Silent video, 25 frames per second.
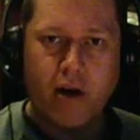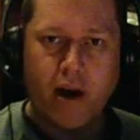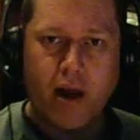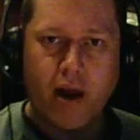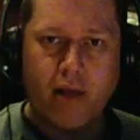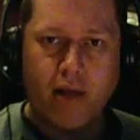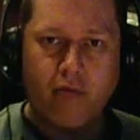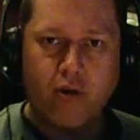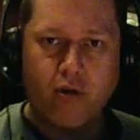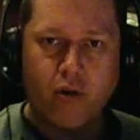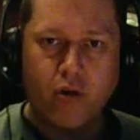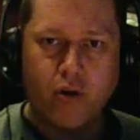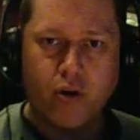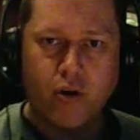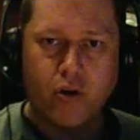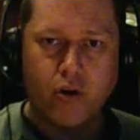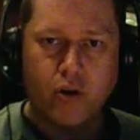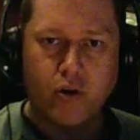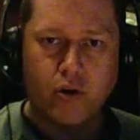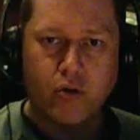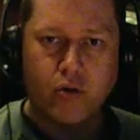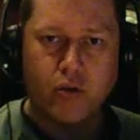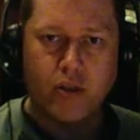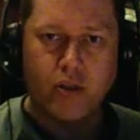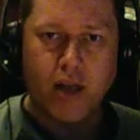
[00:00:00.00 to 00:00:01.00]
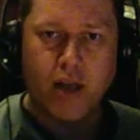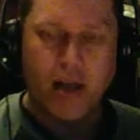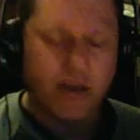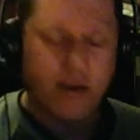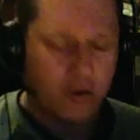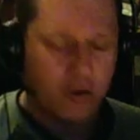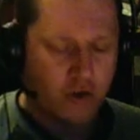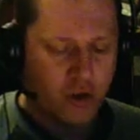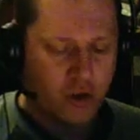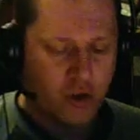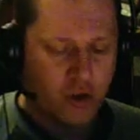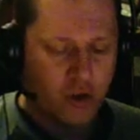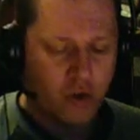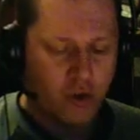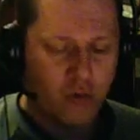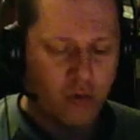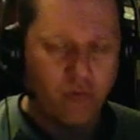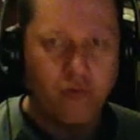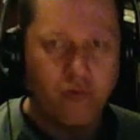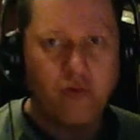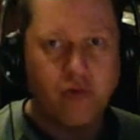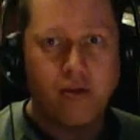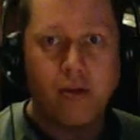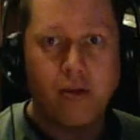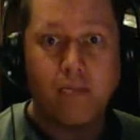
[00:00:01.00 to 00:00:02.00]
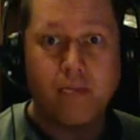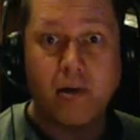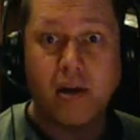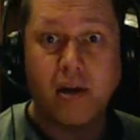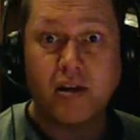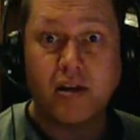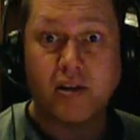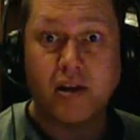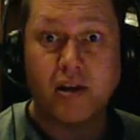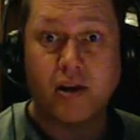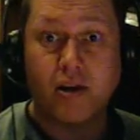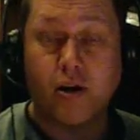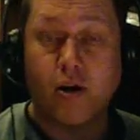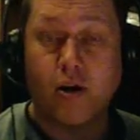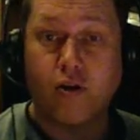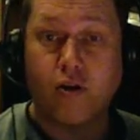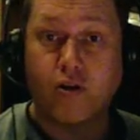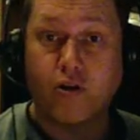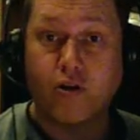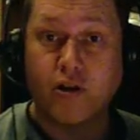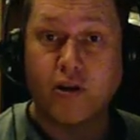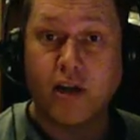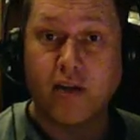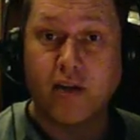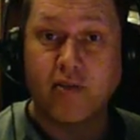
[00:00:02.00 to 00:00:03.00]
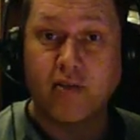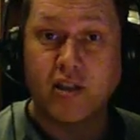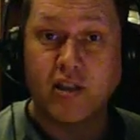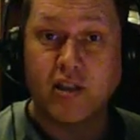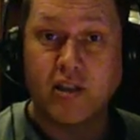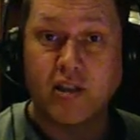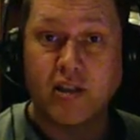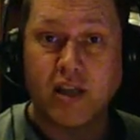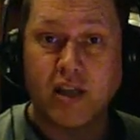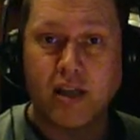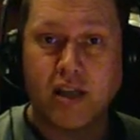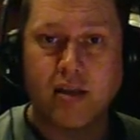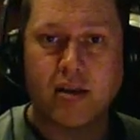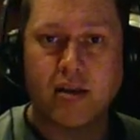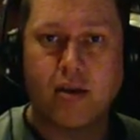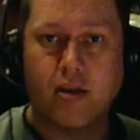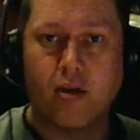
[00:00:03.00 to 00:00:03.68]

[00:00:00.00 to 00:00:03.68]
and you could use that to tune the picture on your television set.